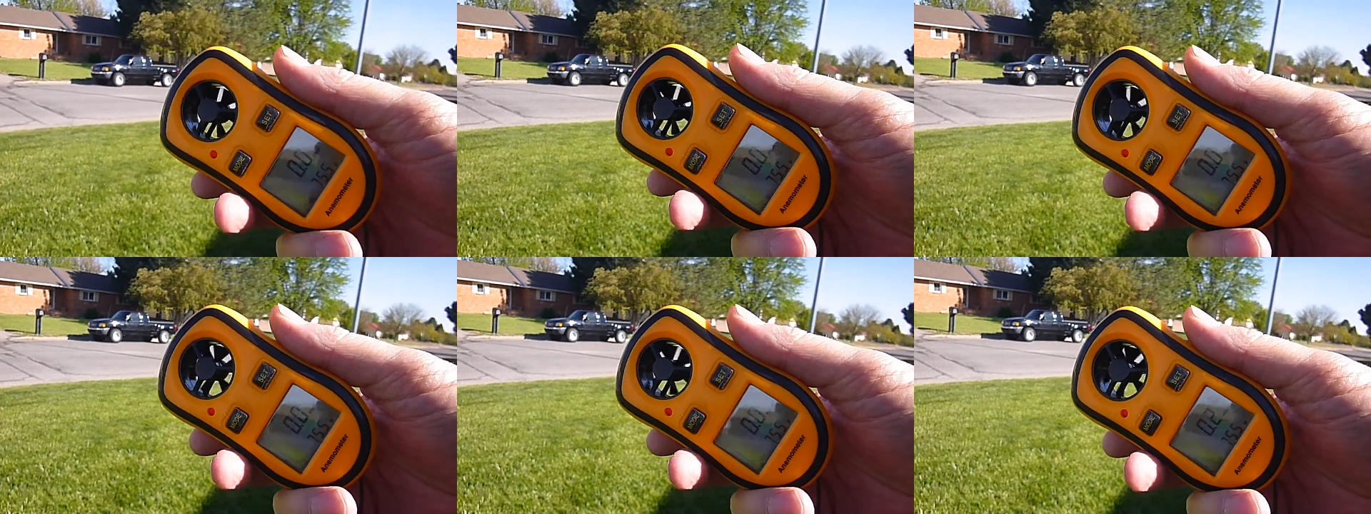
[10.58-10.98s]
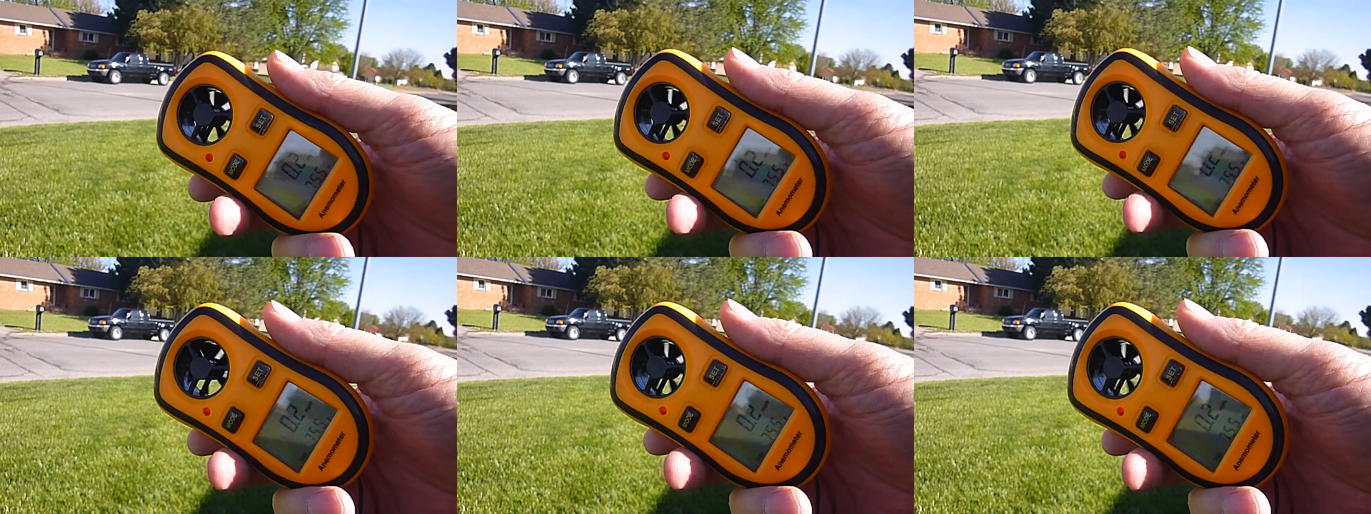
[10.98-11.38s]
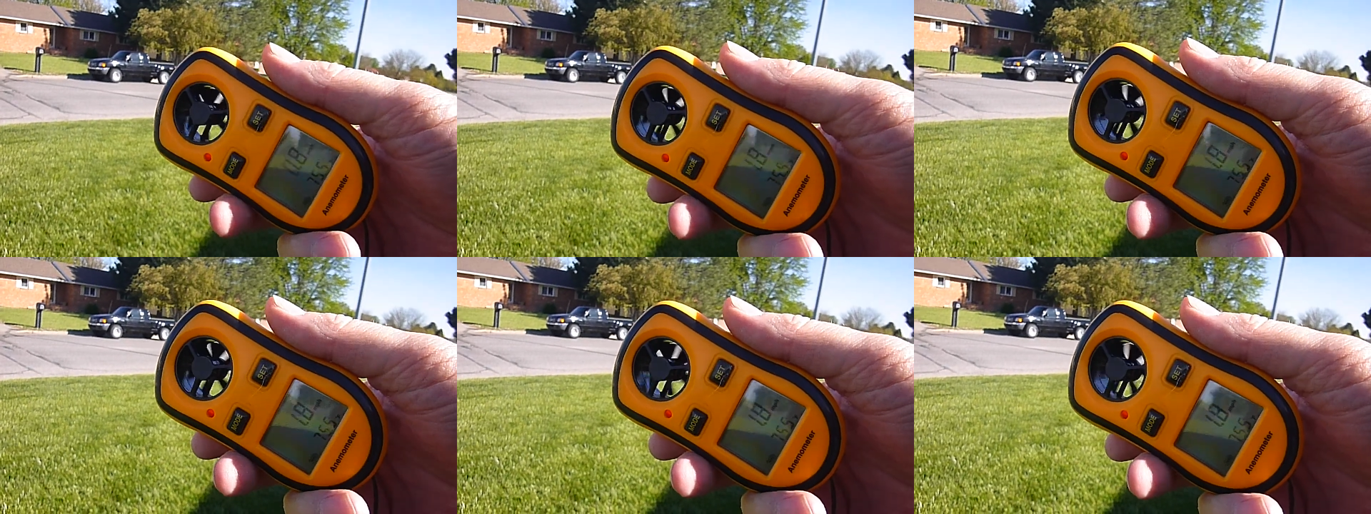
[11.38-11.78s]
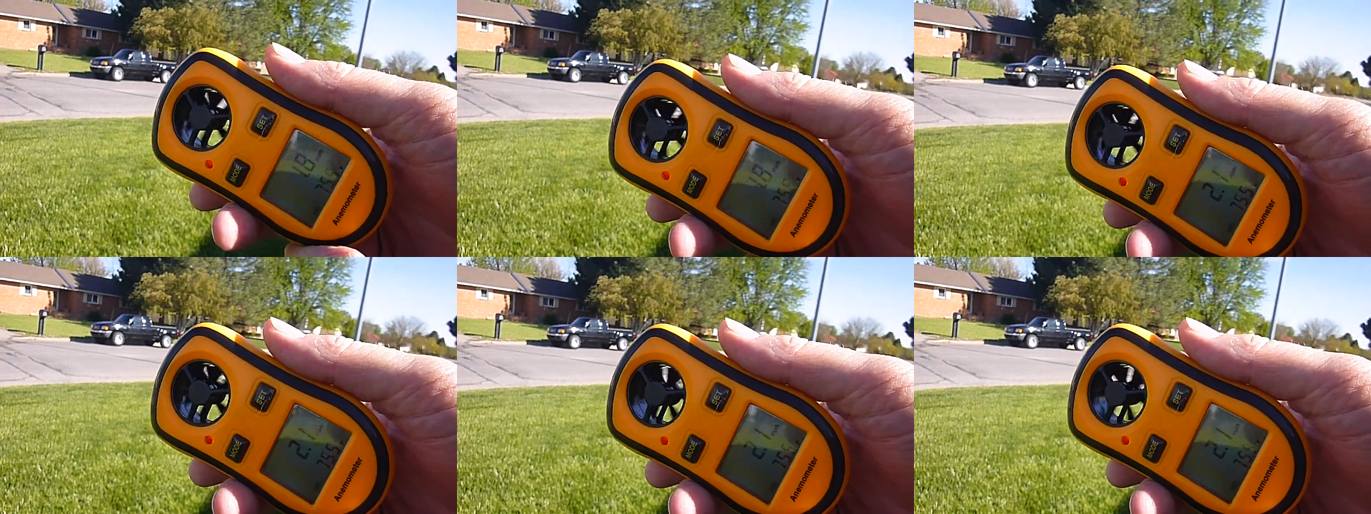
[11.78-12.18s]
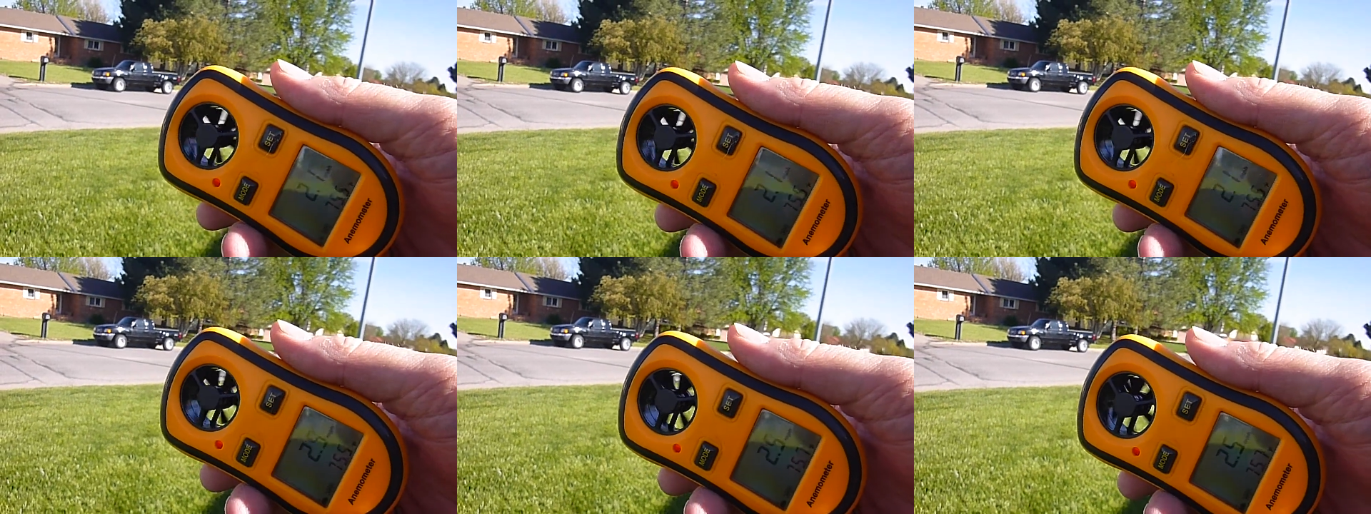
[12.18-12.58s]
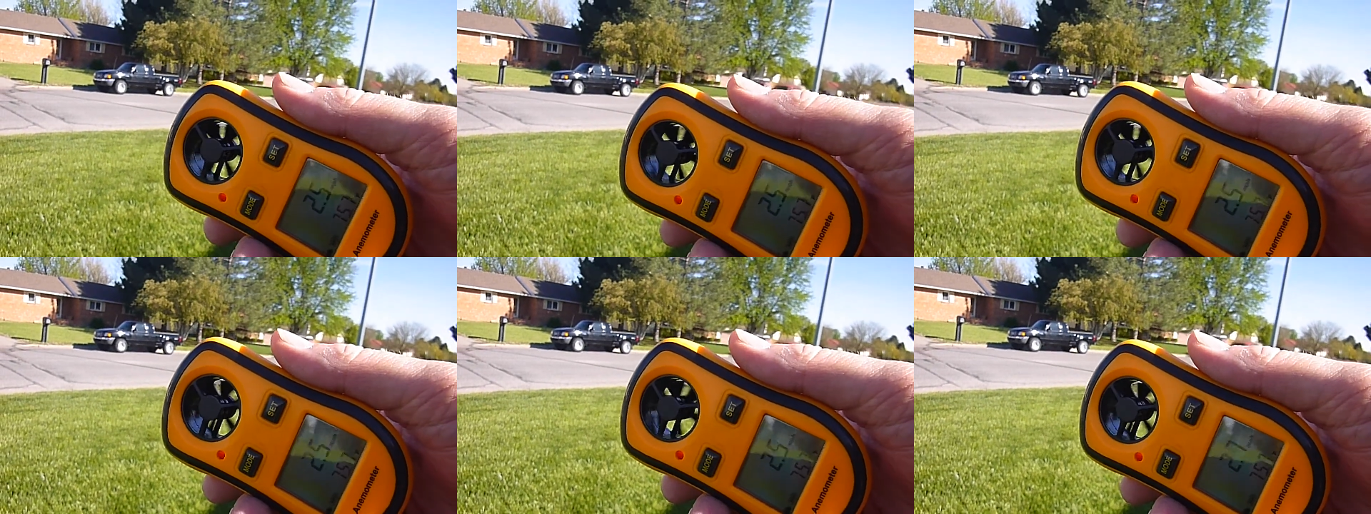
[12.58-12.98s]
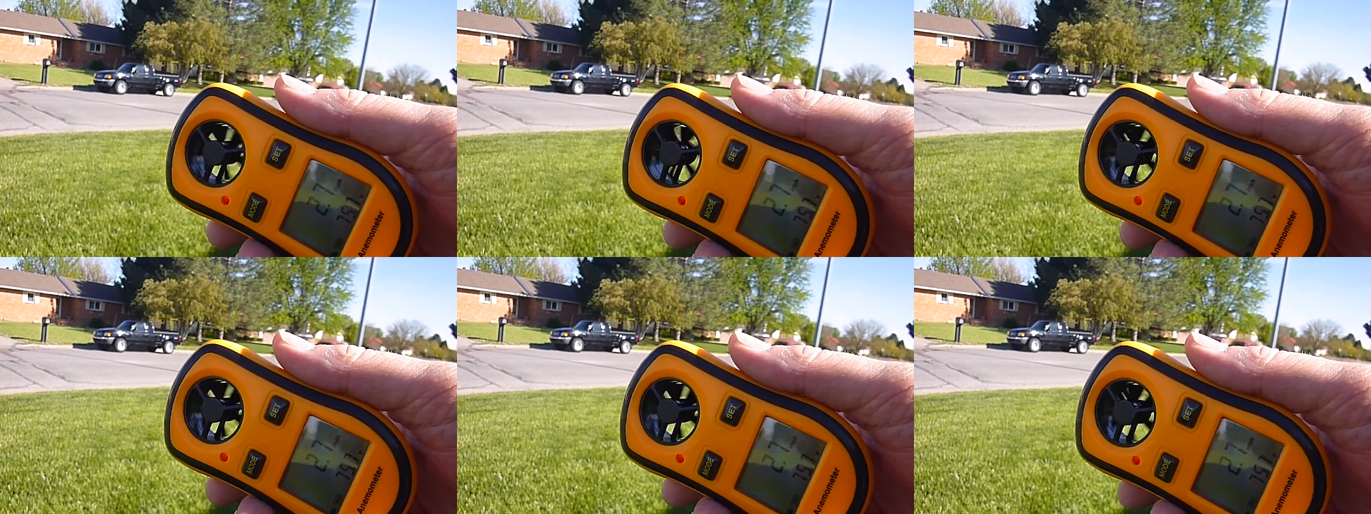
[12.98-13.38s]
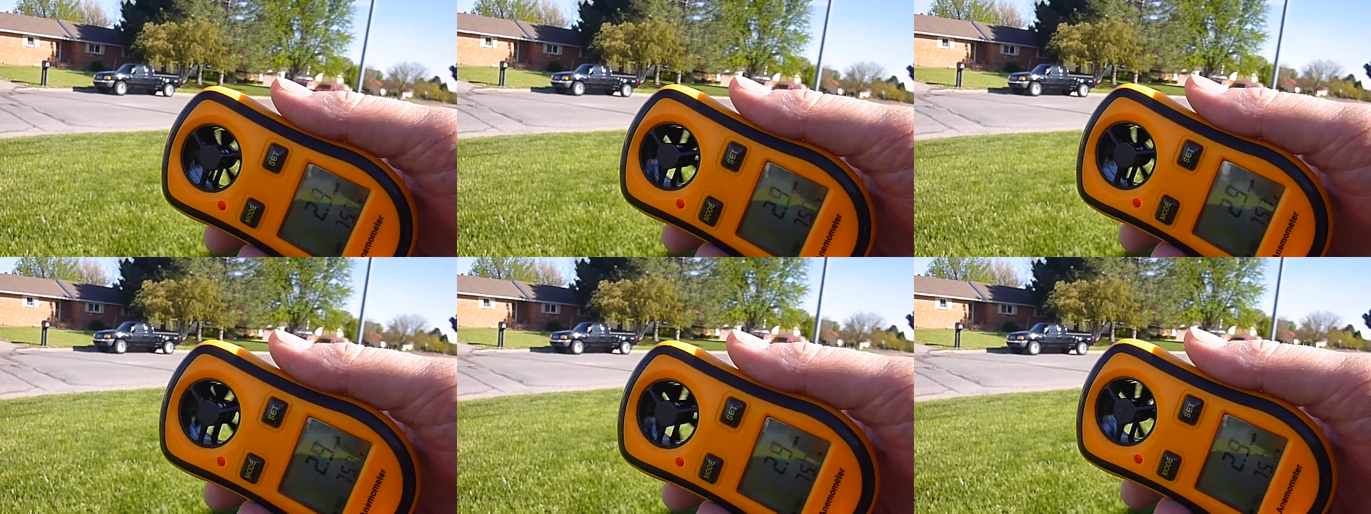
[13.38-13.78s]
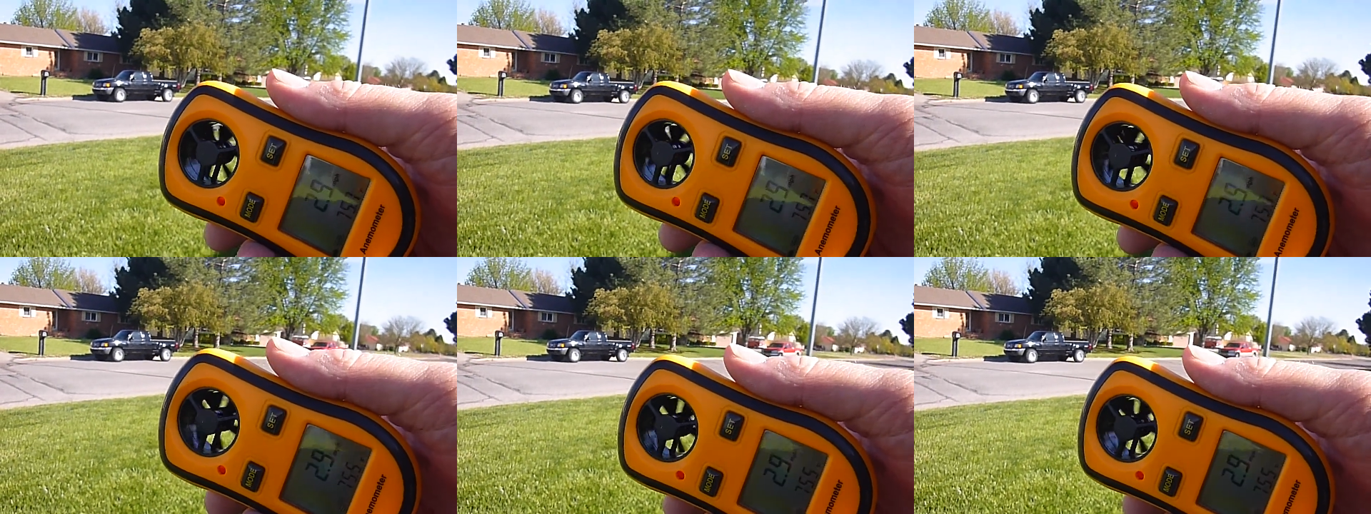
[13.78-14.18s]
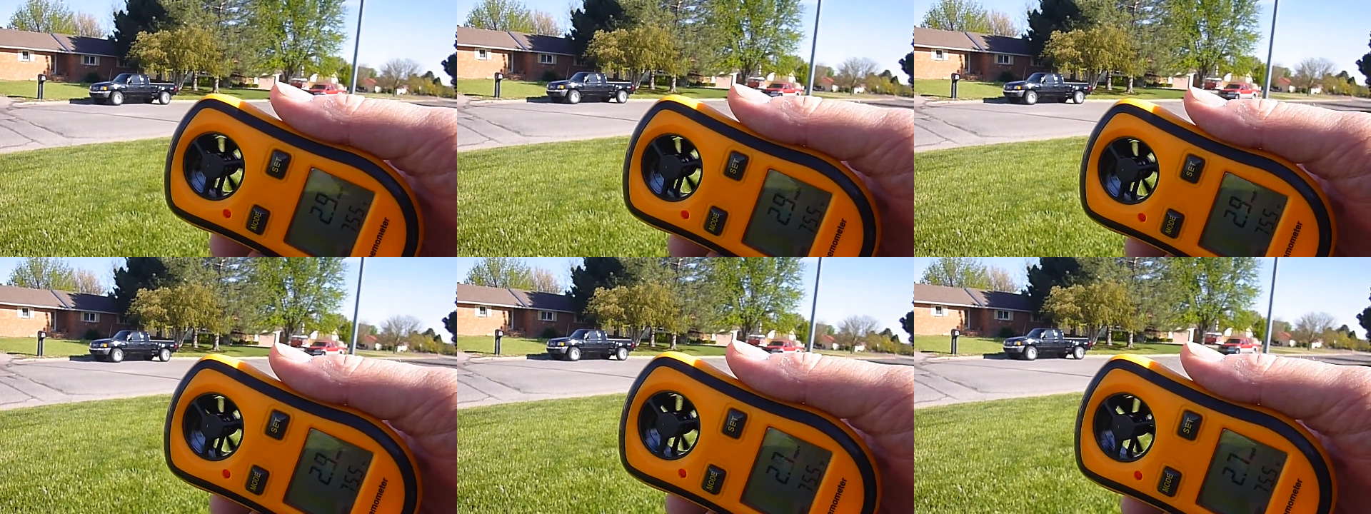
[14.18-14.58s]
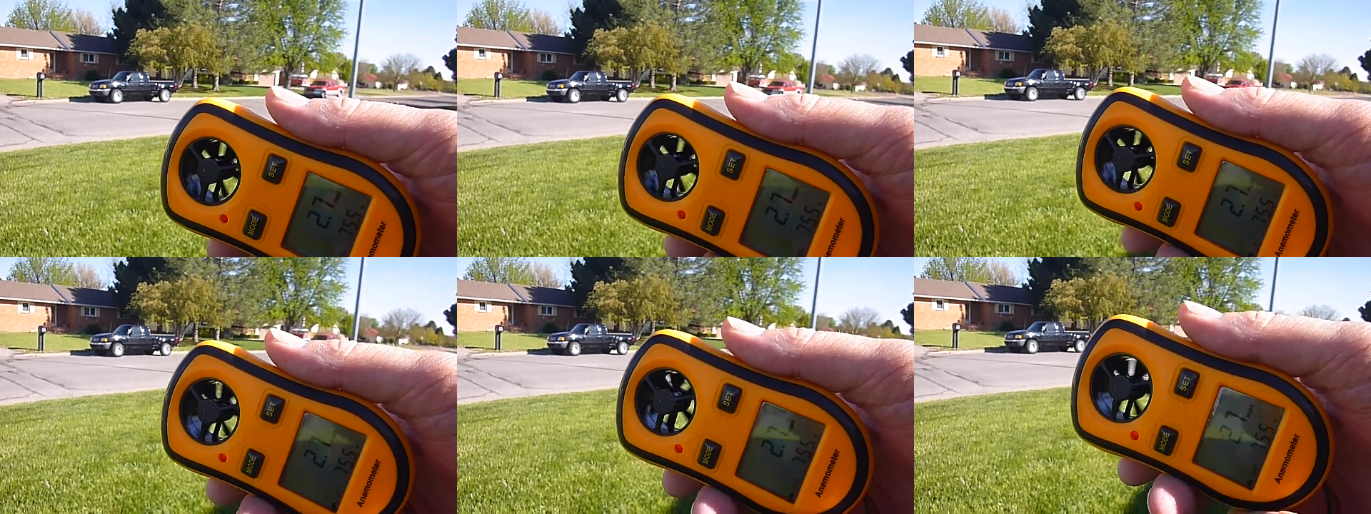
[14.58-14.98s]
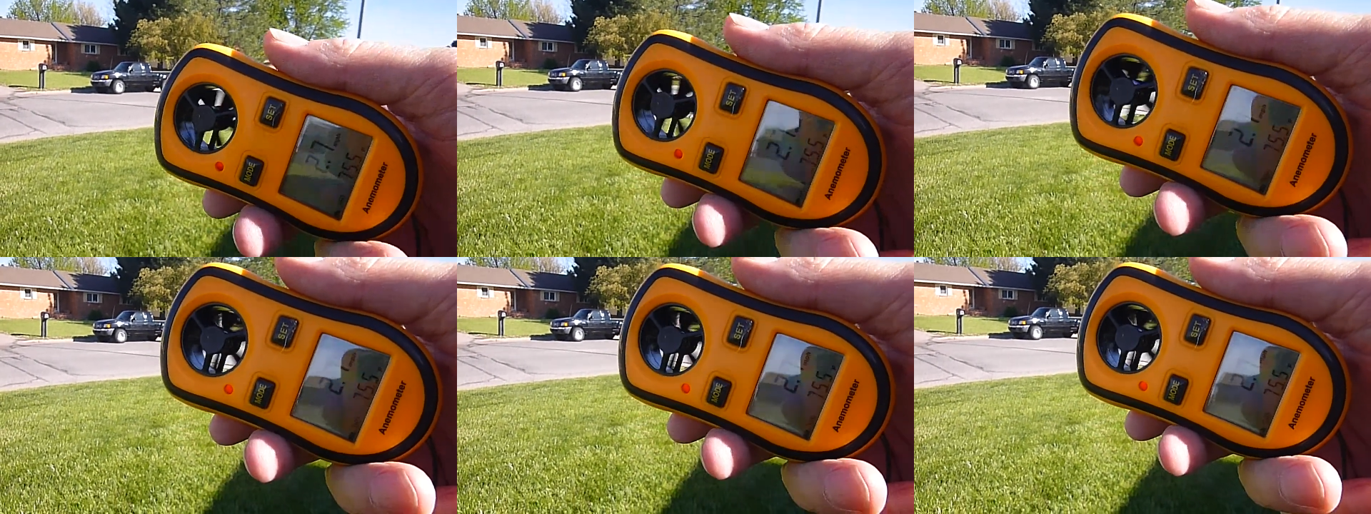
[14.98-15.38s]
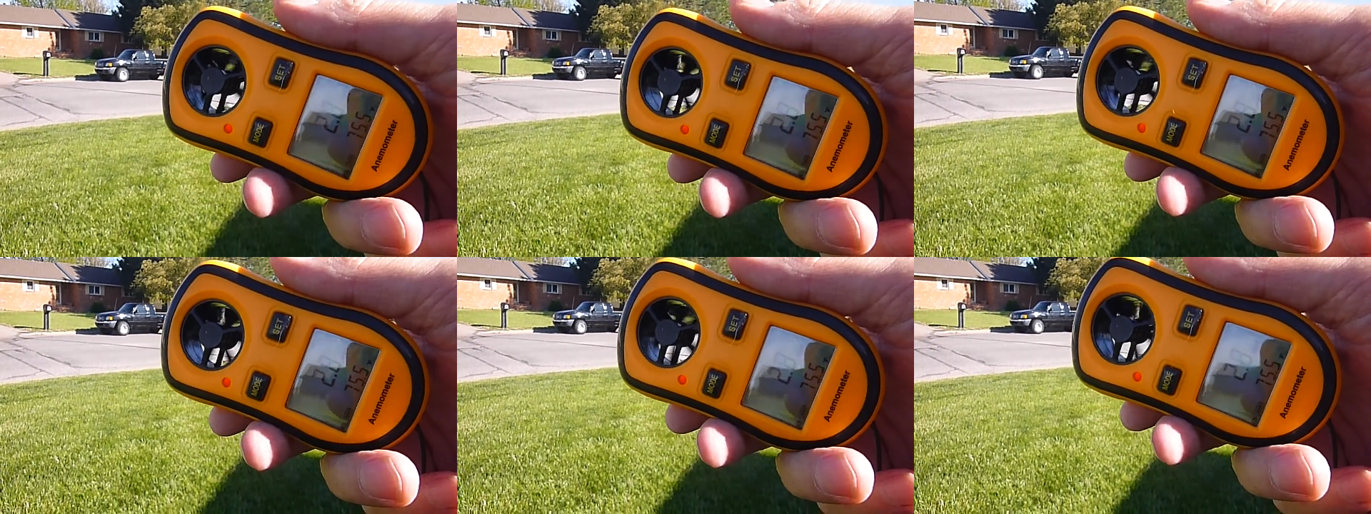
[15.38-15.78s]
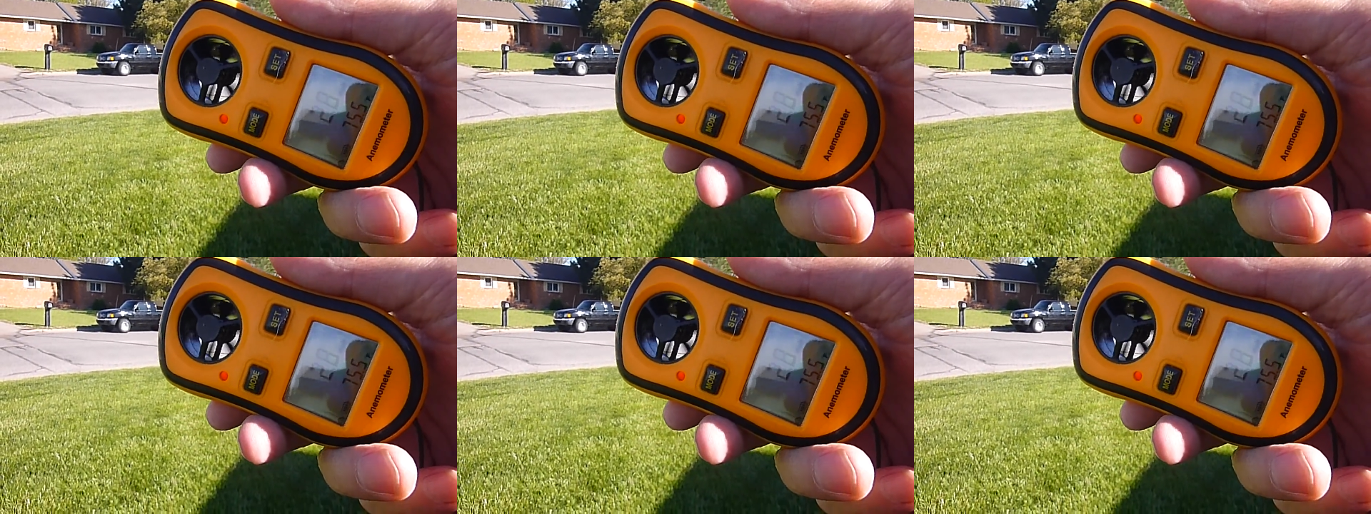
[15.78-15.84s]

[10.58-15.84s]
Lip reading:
[unreadable: no face in view]